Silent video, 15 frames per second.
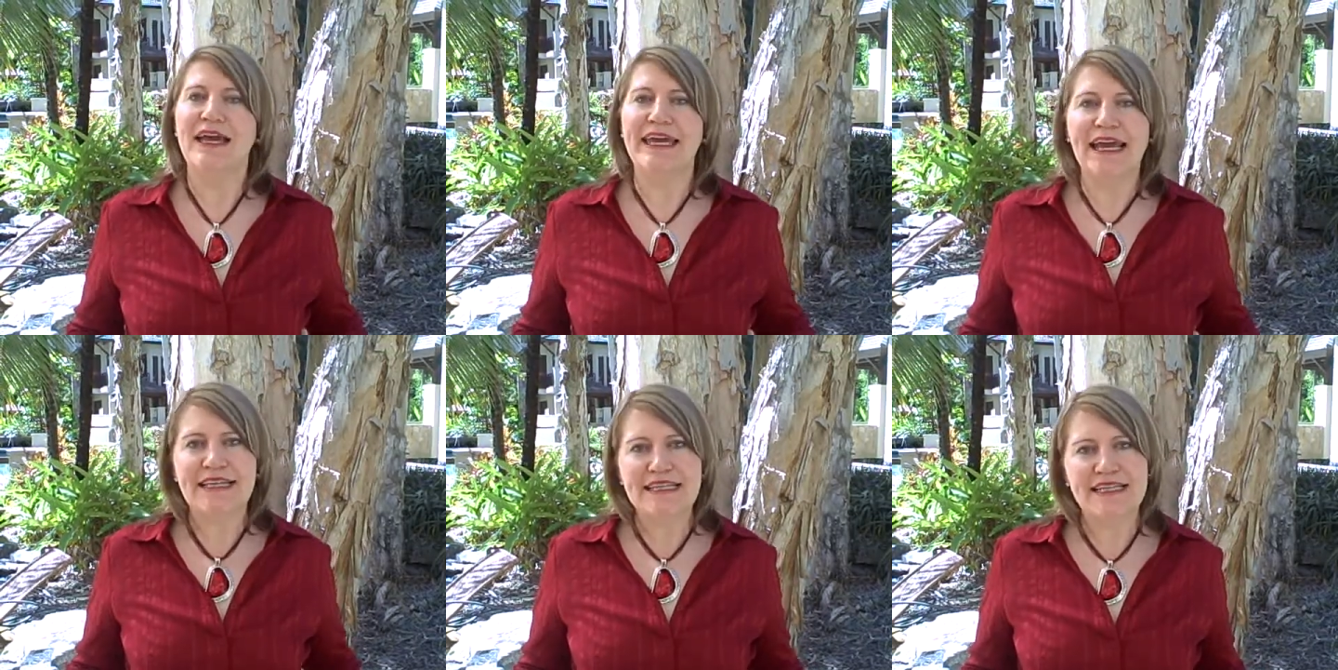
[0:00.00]

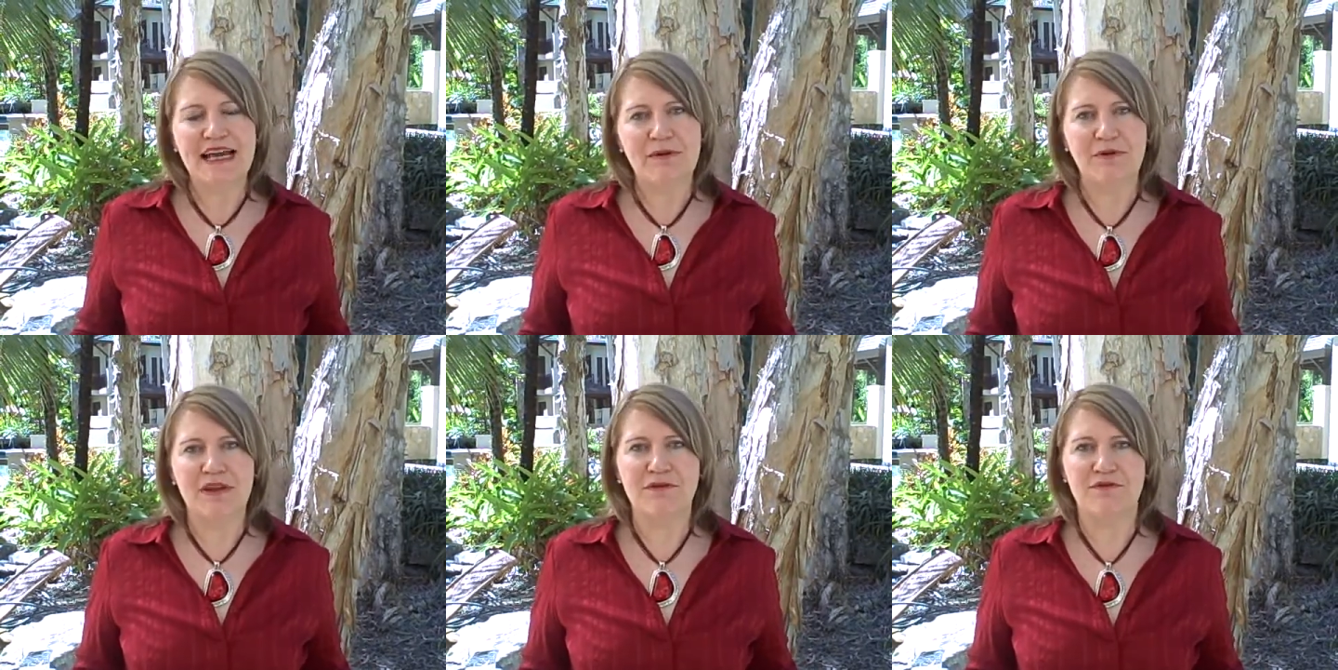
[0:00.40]
catching
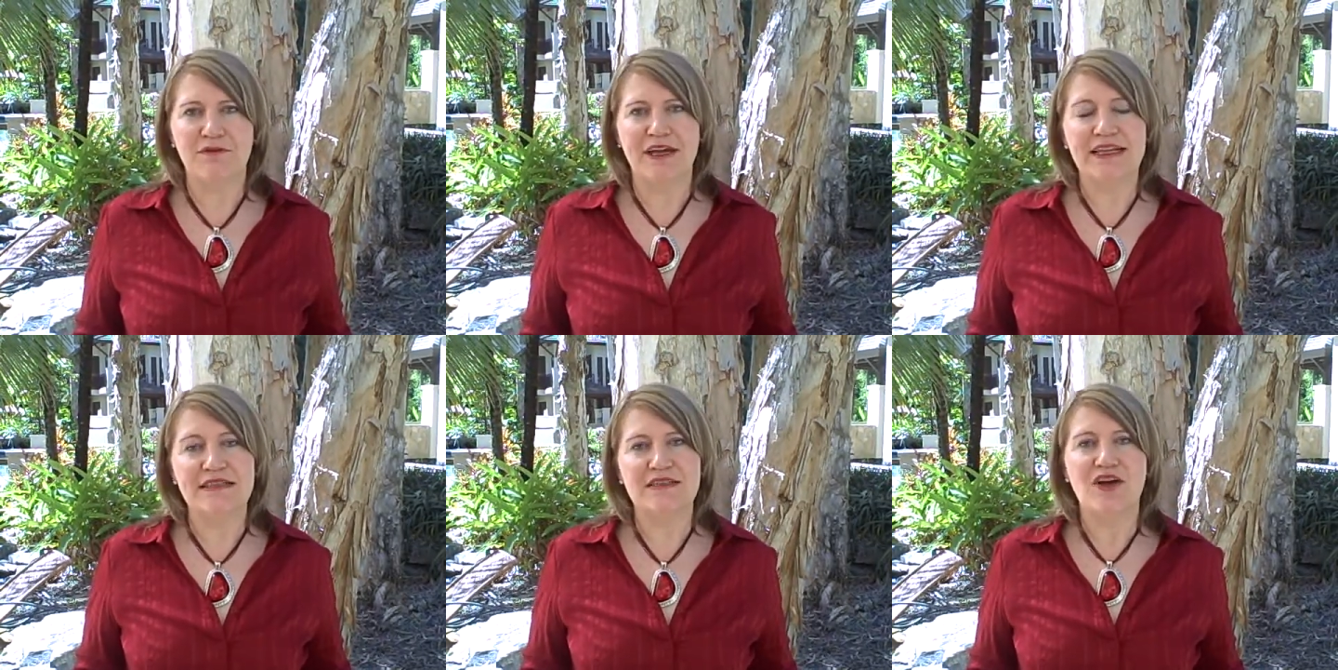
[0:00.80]
up with
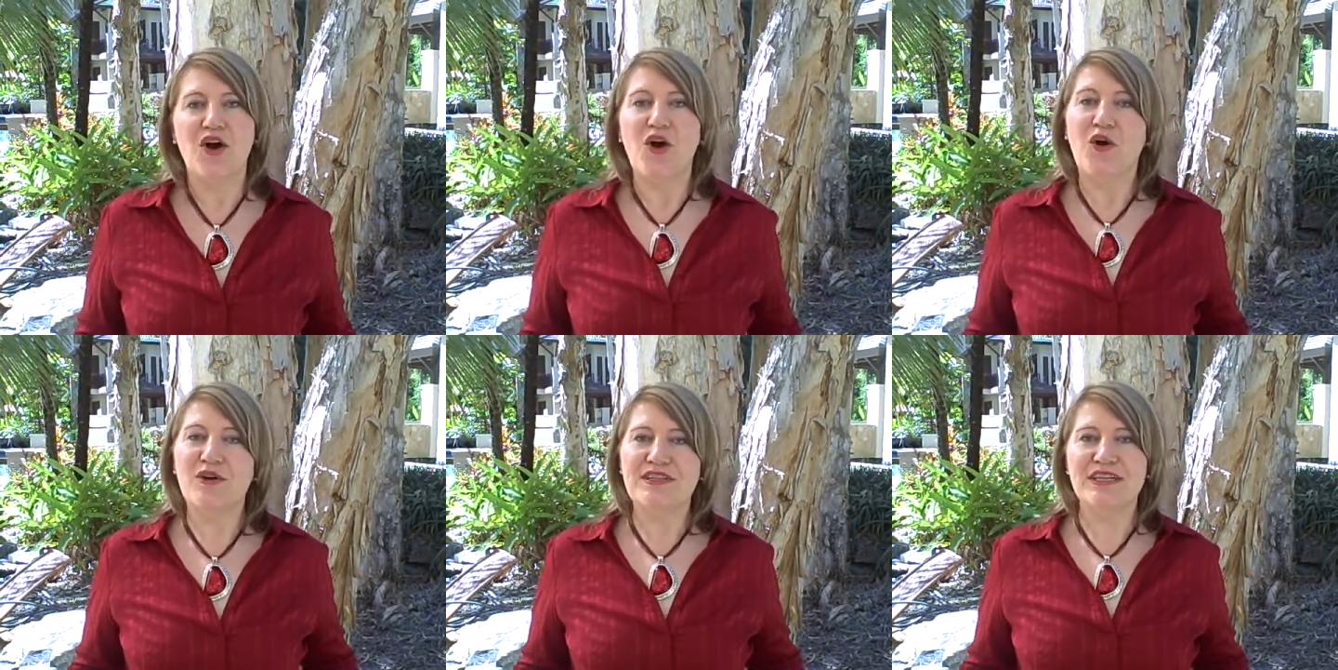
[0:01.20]
friends,
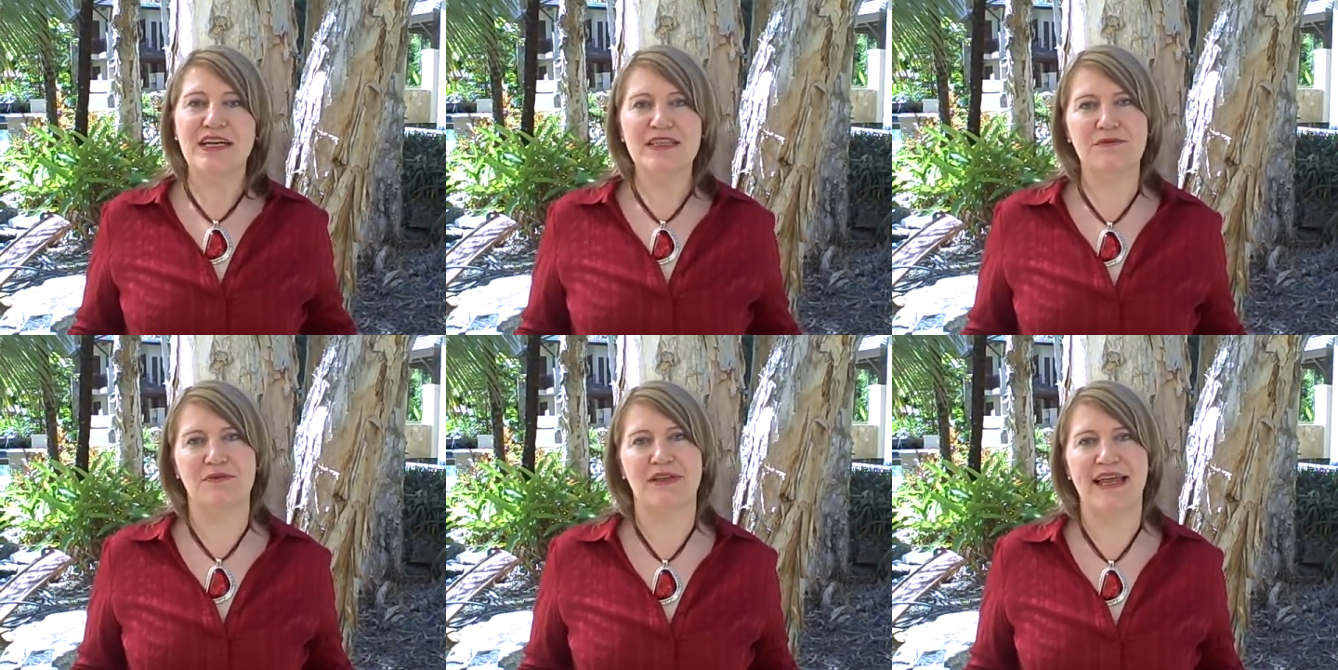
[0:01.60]
or
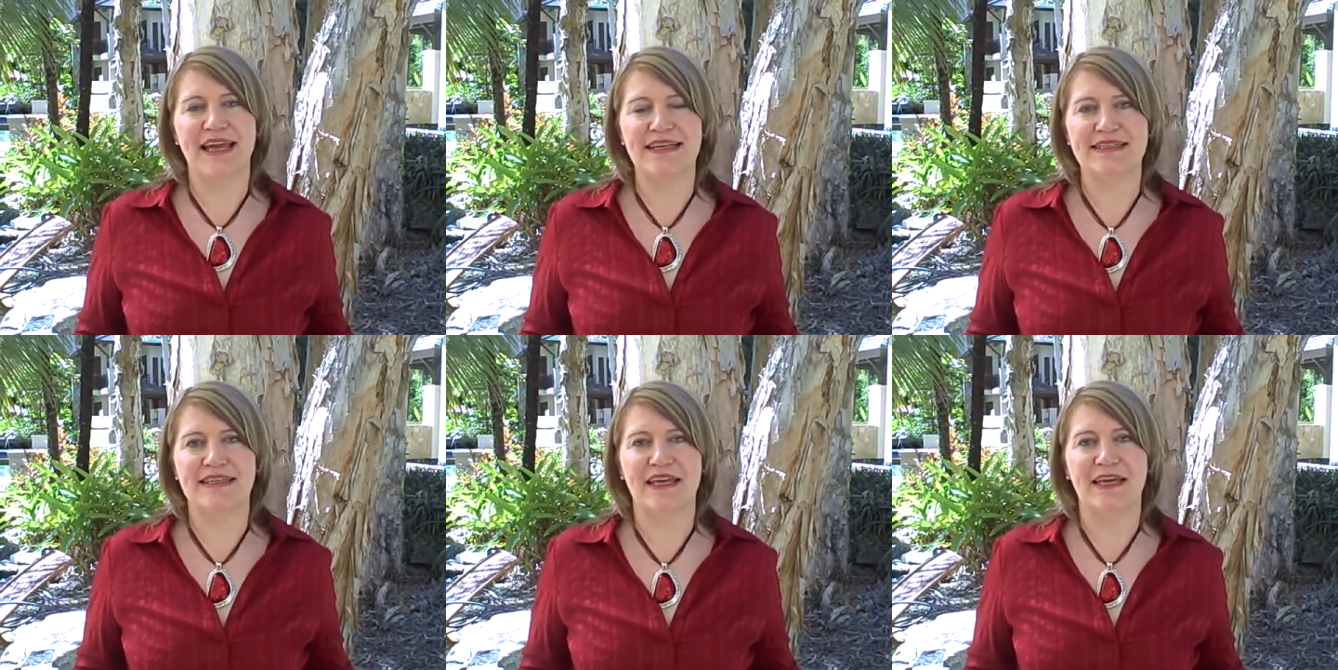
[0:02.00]
just
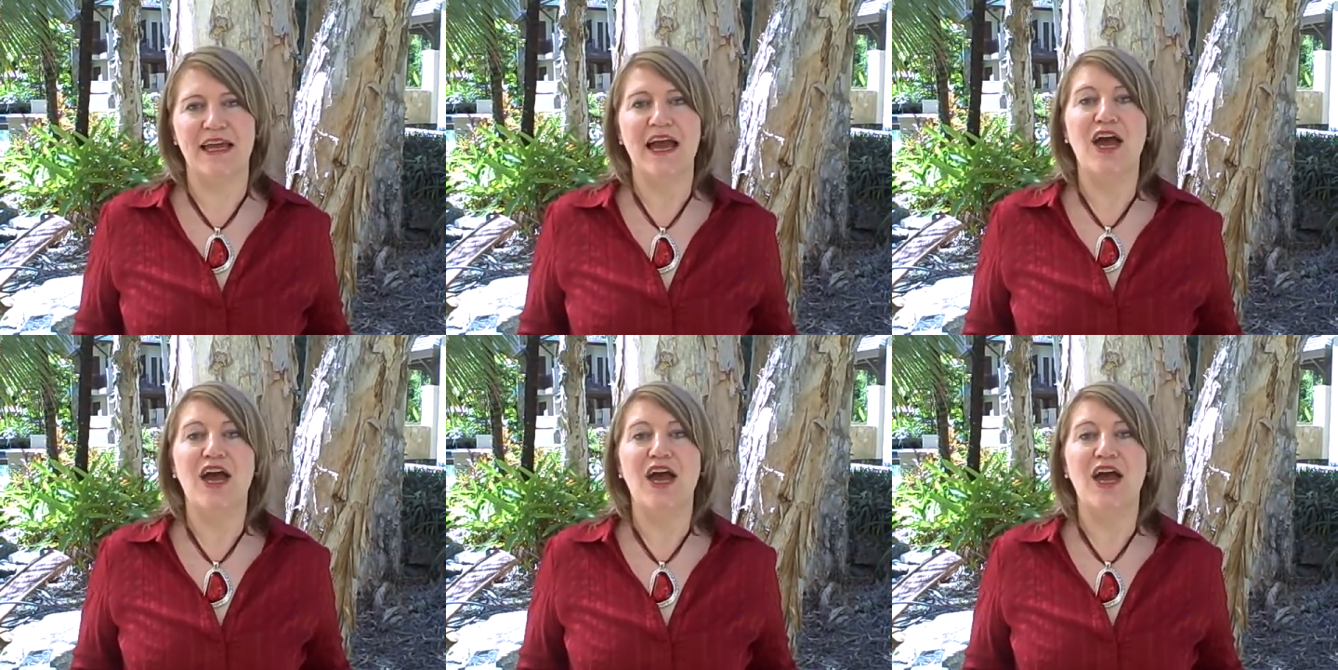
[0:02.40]
relaxing,